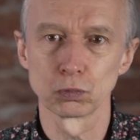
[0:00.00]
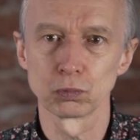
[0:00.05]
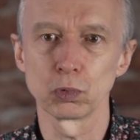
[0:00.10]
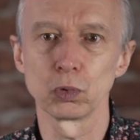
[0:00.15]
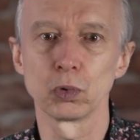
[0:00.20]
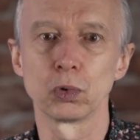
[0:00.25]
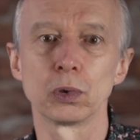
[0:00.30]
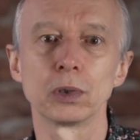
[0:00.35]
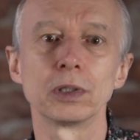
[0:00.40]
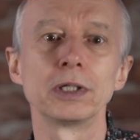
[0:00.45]

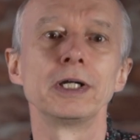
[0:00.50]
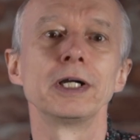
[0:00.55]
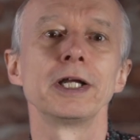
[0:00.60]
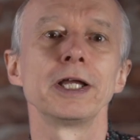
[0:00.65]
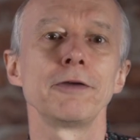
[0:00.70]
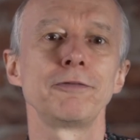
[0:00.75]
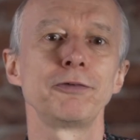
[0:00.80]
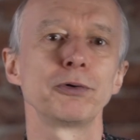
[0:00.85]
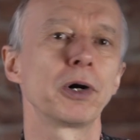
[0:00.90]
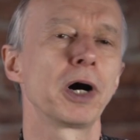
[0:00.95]
RAW,
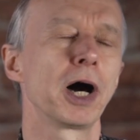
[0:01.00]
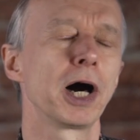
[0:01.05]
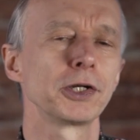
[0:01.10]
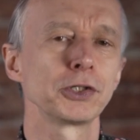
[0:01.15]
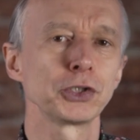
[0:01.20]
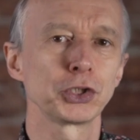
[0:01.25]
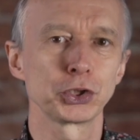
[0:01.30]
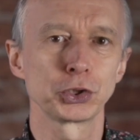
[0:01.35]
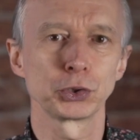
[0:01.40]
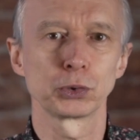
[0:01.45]
if you're
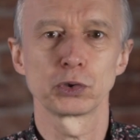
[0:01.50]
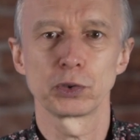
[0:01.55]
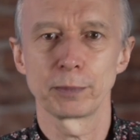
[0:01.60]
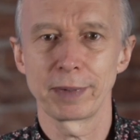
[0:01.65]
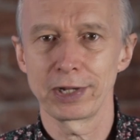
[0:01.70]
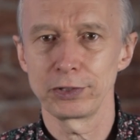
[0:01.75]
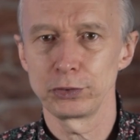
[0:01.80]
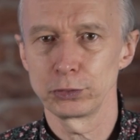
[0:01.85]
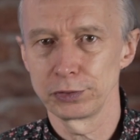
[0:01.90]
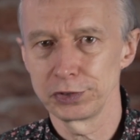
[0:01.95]
unsure
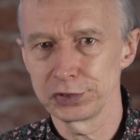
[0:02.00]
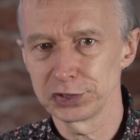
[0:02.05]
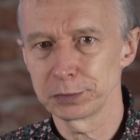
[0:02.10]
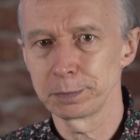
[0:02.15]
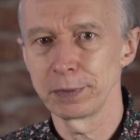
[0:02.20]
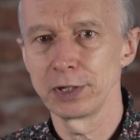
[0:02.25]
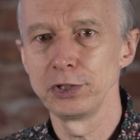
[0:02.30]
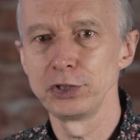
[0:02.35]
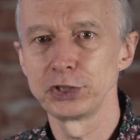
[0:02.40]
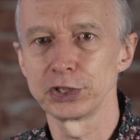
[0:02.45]
about your
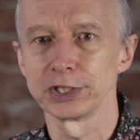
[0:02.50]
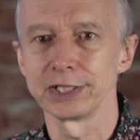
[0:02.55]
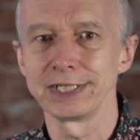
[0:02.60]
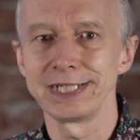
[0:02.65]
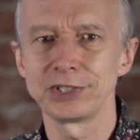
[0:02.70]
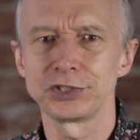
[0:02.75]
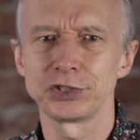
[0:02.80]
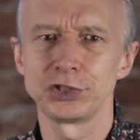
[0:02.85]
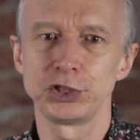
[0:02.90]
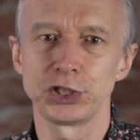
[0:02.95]
exposure,
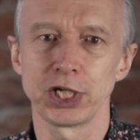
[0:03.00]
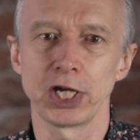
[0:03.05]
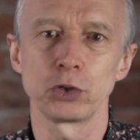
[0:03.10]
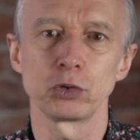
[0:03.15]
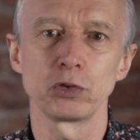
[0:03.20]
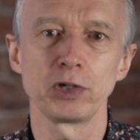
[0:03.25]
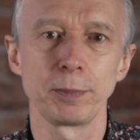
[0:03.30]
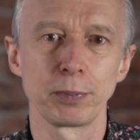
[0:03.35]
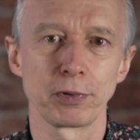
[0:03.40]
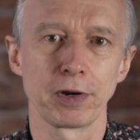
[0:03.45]
it's
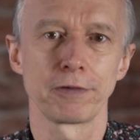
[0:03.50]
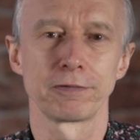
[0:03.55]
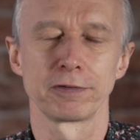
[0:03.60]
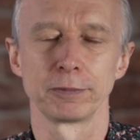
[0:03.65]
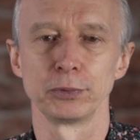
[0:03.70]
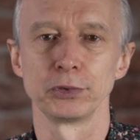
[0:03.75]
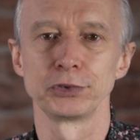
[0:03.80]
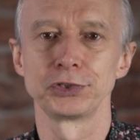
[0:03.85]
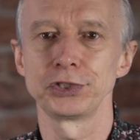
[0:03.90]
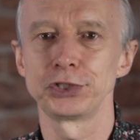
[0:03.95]
generally
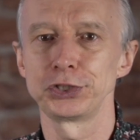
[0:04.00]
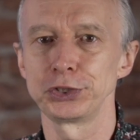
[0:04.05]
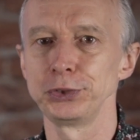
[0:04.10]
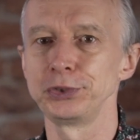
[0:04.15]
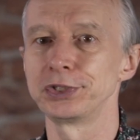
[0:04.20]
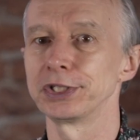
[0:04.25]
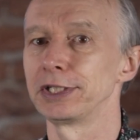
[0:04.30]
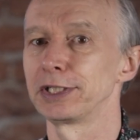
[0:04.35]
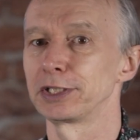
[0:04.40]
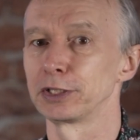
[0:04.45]
preferable to
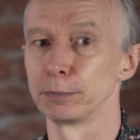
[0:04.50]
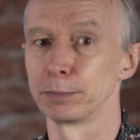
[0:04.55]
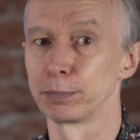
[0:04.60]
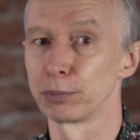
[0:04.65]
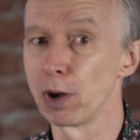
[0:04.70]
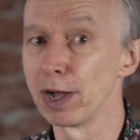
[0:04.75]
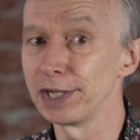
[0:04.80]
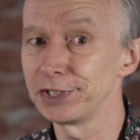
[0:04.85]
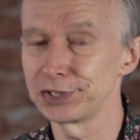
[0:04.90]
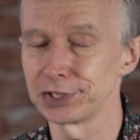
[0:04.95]
shoot a little
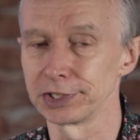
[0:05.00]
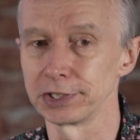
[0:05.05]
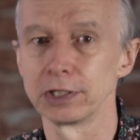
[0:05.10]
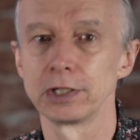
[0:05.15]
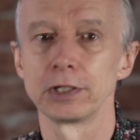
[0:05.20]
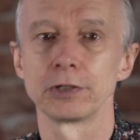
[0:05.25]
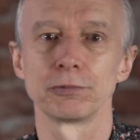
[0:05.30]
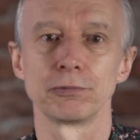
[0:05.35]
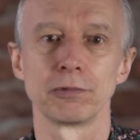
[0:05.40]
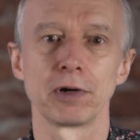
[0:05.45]
brighter
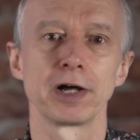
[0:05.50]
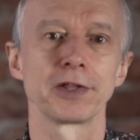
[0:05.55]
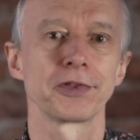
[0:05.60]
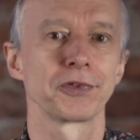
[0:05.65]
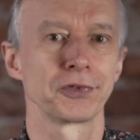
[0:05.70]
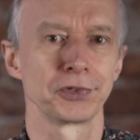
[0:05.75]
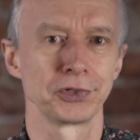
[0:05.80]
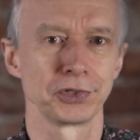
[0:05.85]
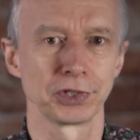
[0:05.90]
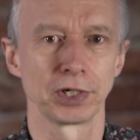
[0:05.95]

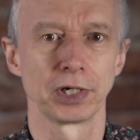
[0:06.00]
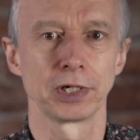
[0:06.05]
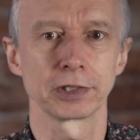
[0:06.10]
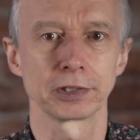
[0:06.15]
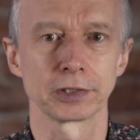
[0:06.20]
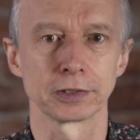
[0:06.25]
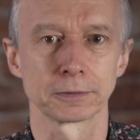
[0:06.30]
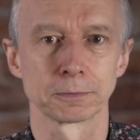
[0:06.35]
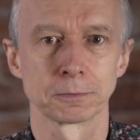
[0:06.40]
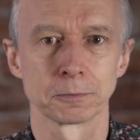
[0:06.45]
rather than
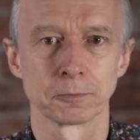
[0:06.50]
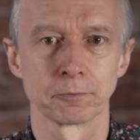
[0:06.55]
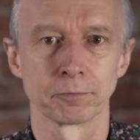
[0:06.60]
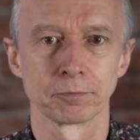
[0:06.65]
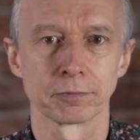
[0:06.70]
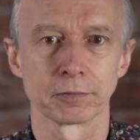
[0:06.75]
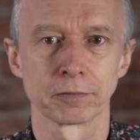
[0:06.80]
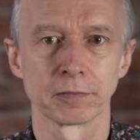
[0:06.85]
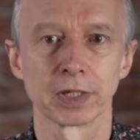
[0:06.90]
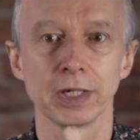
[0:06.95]
darker.
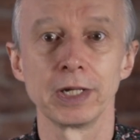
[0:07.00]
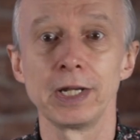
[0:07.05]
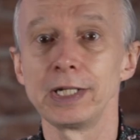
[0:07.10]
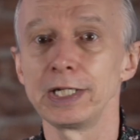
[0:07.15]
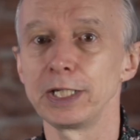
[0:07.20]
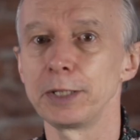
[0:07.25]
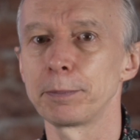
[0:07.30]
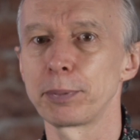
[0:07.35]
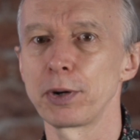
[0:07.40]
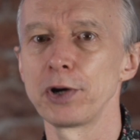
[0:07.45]

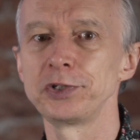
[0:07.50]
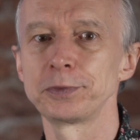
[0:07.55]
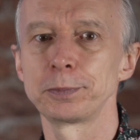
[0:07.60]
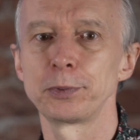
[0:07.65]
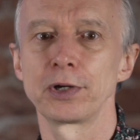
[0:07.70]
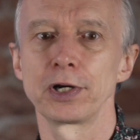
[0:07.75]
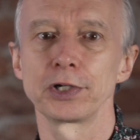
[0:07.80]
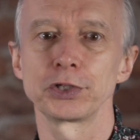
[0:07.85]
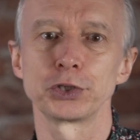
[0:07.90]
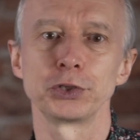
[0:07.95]
In
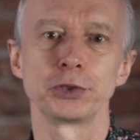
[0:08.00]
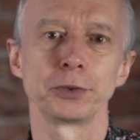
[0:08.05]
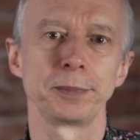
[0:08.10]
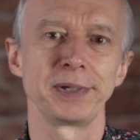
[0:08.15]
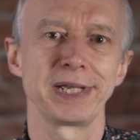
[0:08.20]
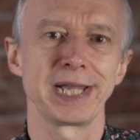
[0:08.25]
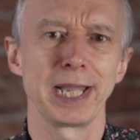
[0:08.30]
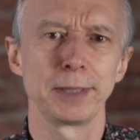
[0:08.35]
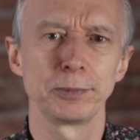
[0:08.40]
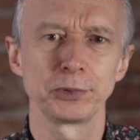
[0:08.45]
post-production, you'll
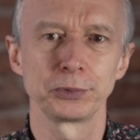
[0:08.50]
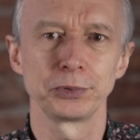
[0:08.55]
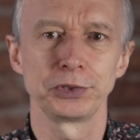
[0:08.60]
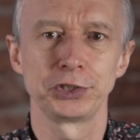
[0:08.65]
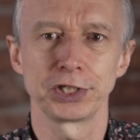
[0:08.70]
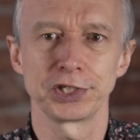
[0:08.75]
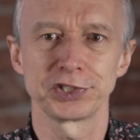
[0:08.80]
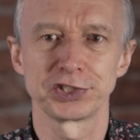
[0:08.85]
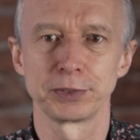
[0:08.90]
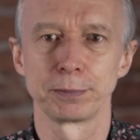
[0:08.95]
be able to
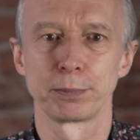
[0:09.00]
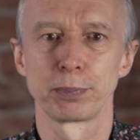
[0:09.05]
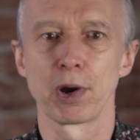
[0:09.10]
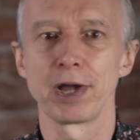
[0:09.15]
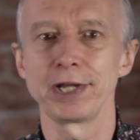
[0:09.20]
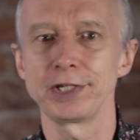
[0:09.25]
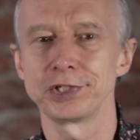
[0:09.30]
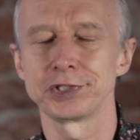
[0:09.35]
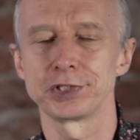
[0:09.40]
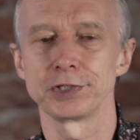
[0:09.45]
adjust the
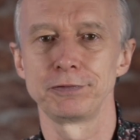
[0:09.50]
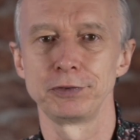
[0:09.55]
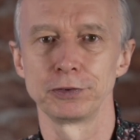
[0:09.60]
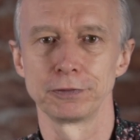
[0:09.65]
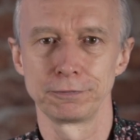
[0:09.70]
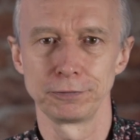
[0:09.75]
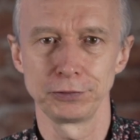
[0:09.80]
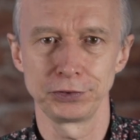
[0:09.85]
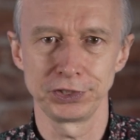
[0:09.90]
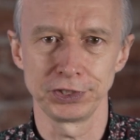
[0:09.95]
brightness of your
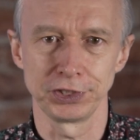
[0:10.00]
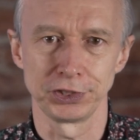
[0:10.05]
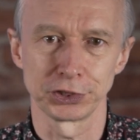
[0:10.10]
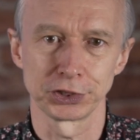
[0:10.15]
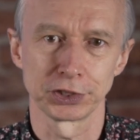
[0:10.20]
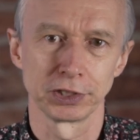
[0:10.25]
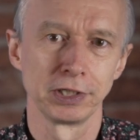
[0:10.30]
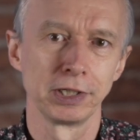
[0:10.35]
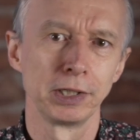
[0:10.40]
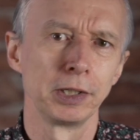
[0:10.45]

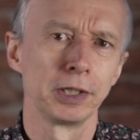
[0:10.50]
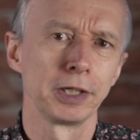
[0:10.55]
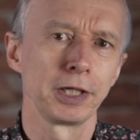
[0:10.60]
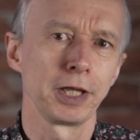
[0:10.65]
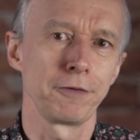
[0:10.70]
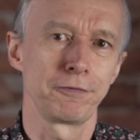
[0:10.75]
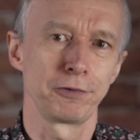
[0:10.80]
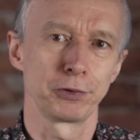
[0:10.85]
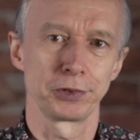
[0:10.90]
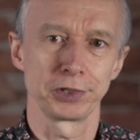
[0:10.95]
footage.
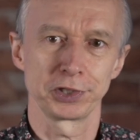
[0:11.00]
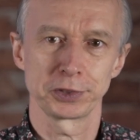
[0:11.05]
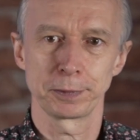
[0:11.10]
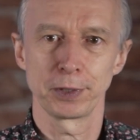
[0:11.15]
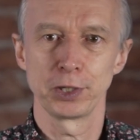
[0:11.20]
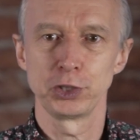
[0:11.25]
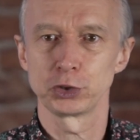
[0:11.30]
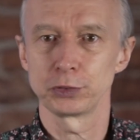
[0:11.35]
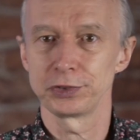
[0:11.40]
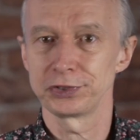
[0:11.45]
If your
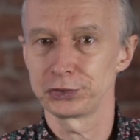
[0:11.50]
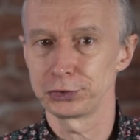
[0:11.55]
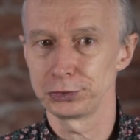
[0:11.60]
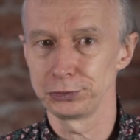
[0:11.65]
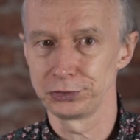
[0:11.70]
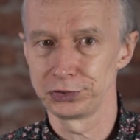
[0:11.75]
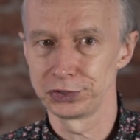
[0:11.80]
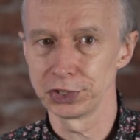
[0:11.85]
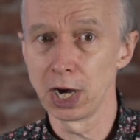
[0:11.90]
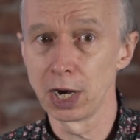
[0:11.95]
exposure is
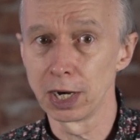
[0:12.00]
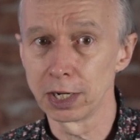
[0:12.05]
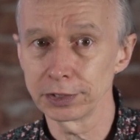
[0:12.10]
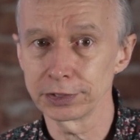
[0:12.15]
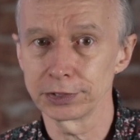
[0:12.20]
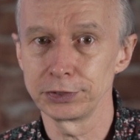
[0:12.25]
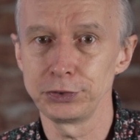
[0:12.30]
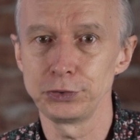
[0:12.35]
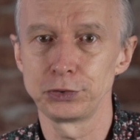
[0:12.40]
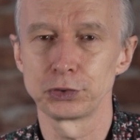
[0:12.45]
too
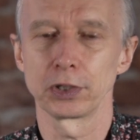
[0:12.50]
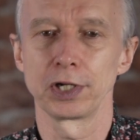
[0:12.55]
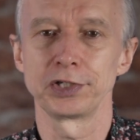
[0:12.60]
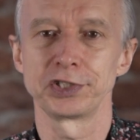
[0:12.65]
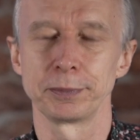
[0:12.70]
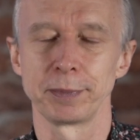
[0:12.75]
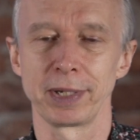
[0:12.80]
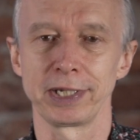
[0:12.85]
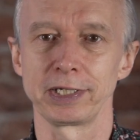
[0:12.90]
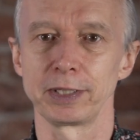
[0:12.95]
dark and you try
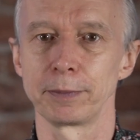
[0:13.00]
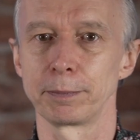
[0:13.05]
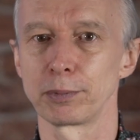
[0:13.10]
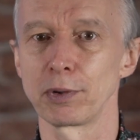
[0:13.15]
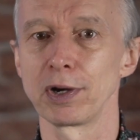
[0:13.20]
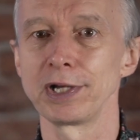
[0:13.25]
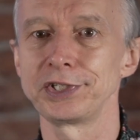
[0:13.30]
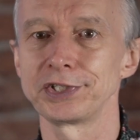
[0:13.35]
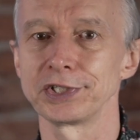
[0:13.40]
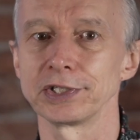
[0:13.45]
to make it
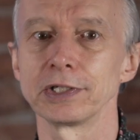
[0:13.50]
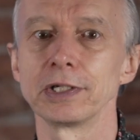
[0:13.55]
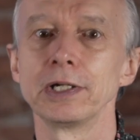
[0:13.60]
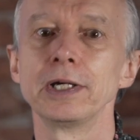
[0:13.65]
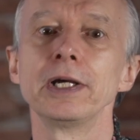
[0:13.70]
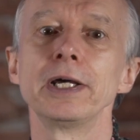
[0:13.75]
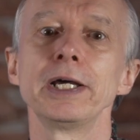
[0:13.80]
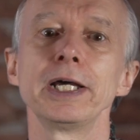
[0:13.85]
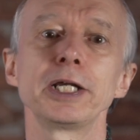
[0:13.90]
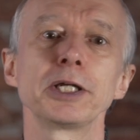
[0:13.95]
brighter,
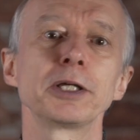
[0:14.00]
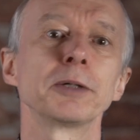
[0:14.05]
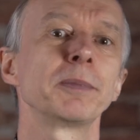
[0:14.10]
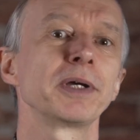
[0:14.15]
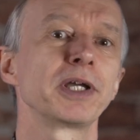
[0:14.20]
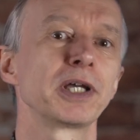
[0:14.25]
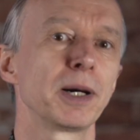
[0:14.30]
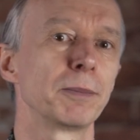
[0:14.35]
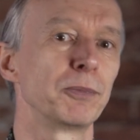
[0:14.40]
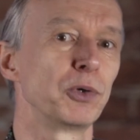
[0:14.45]
it can
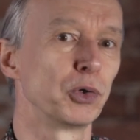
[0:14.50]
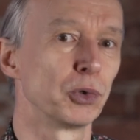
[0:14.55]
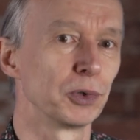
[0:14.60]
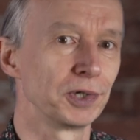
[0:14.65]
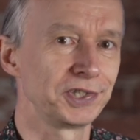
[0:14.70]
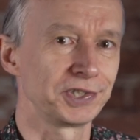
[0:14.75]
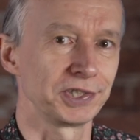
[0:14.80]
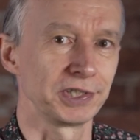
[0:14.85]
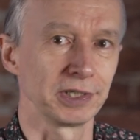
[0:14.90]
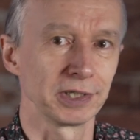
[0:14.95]
become
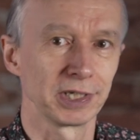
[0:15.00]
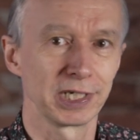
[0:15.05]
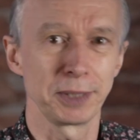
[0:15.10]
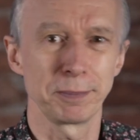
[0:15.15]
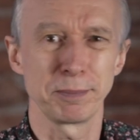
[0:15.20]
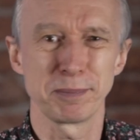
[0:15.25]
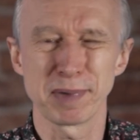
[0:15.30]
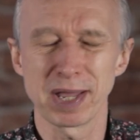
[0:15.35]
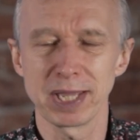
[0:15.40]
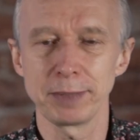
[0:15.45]
noisy and
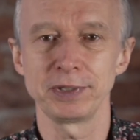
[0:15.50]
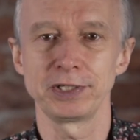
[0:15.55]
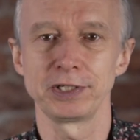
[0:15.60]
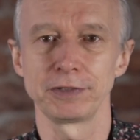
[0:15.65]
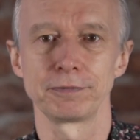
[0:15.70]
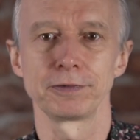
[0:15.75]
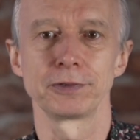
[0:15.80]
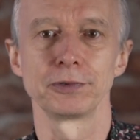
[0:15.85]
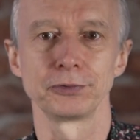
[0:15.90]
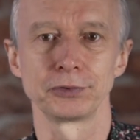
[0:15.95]
it may be
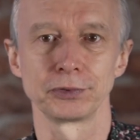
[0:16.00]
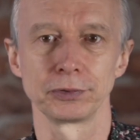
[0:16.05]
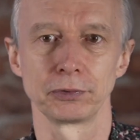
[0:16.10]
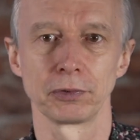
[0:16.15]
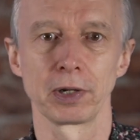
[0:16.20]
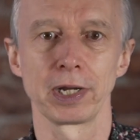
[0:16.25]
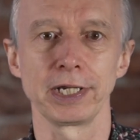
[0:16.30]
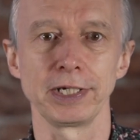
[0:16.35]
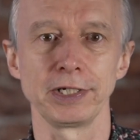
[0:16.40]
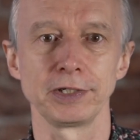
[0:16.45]
difficult to
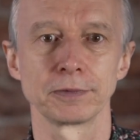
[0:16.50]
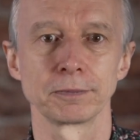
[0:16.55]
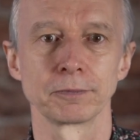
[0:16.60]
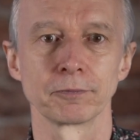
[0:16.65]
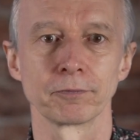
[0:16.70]
grade.